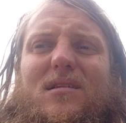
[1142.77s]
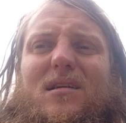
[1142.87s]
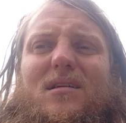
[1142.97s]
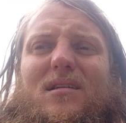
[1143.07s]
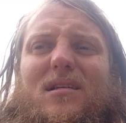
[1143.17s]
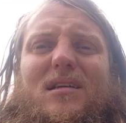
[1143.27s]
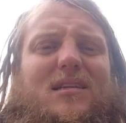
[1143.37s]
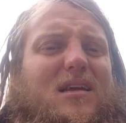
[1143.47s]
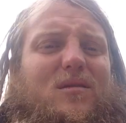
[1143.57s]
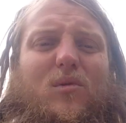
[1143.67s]
And
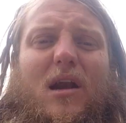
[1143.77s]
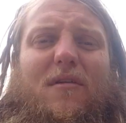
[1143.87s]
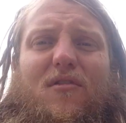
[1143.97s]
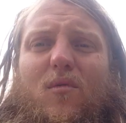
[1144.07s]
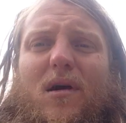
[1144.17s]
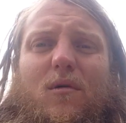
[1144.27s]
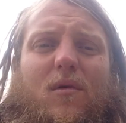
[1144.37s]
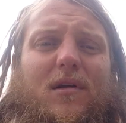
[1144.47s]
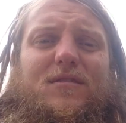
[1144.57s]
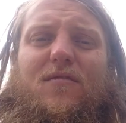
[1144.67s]
in whatever way
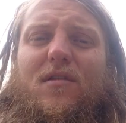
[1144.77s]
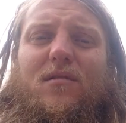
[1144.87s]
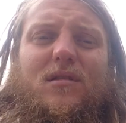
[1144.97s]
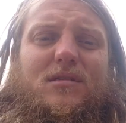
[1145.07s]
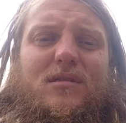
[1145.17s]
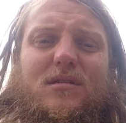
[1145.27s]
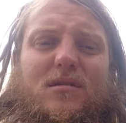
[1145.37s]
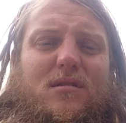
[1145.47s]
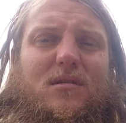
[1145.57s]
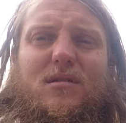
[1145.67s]
works for you, because
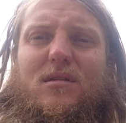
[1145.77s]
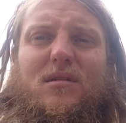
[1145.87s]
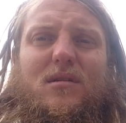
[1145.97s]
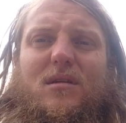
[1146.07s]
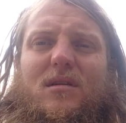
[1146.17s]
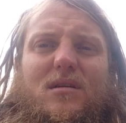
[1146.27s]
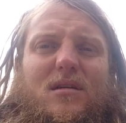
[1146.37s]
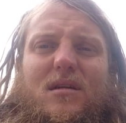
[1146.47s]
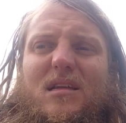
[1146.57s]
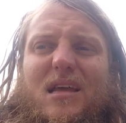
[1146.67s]

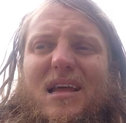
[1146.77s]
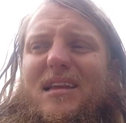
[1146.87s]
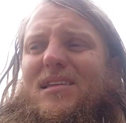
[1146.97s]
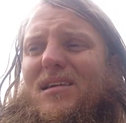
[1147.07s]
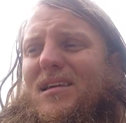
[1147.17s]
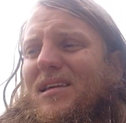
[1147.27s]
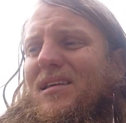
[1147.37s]
anything,